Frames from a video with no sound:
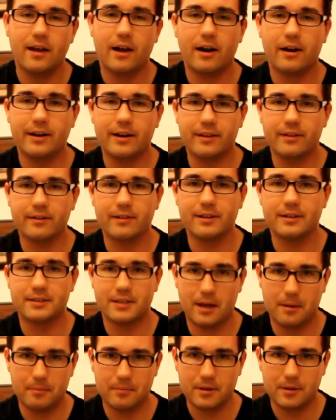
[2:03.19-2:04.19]
are either the
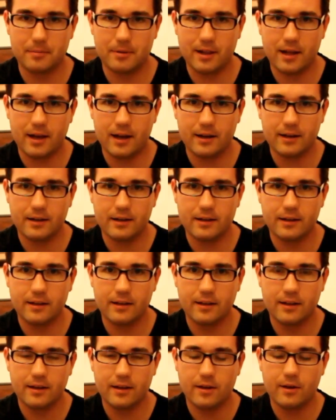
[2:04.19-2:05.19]
Tumblr blog
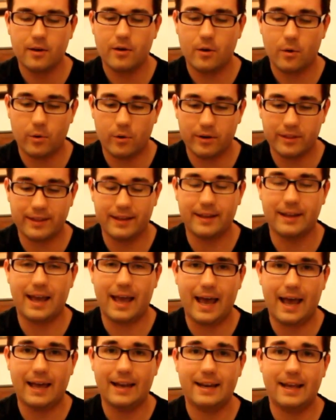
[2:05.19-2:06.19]
or the
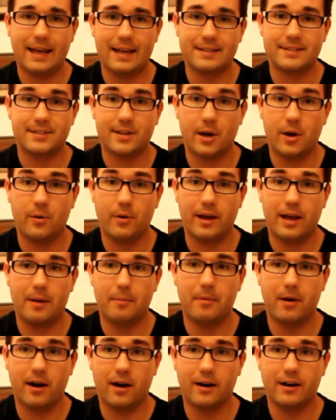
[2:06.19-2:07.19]

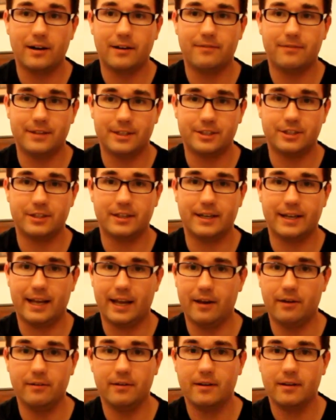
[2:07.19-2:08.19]
@SOMRofficial
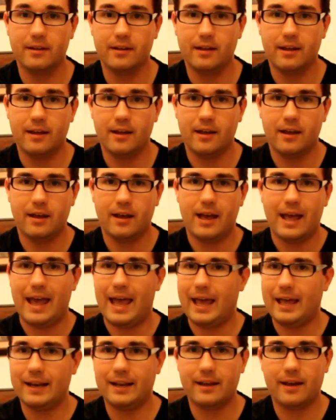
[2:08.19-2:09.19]
account.
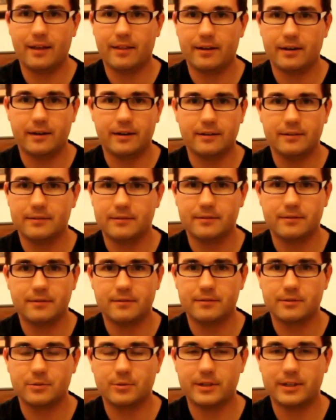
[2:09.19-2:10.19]
Any other
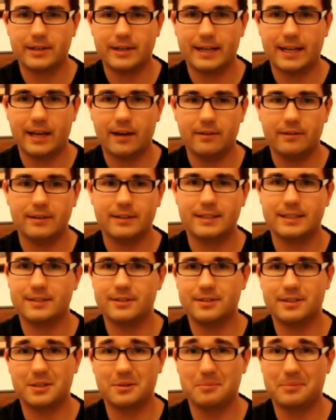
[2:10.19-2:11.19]
Twitter account is
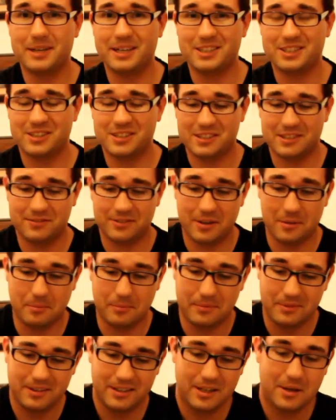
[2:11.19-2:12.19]
using pictures
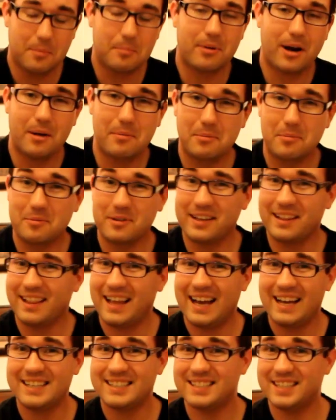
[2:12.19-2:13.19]
from probably
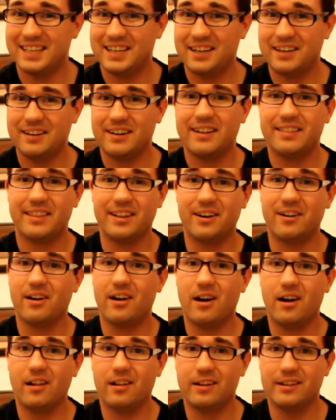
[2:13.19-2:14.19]
last year that are
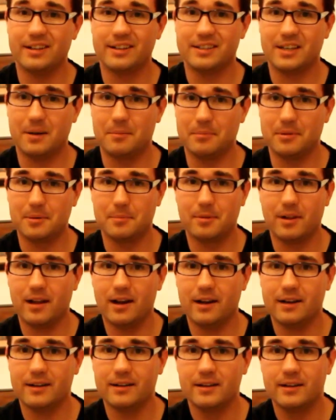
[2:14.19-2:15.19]
all on the Tumblr
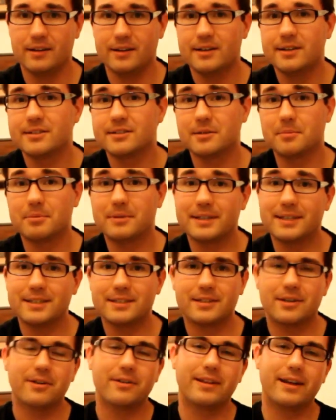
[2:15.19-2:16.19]
blog. So
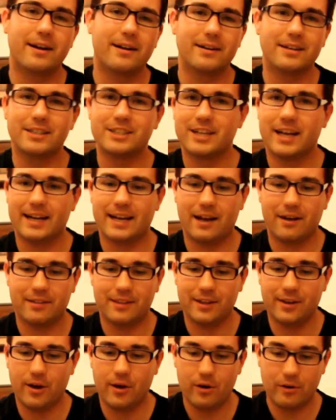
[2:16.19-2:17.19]
please go there to check out
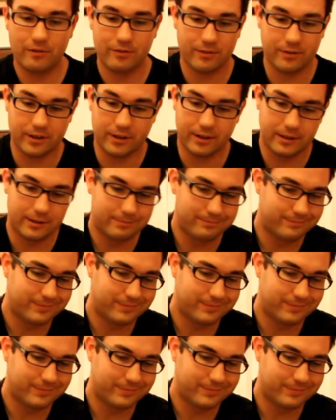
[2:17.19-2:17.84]
the over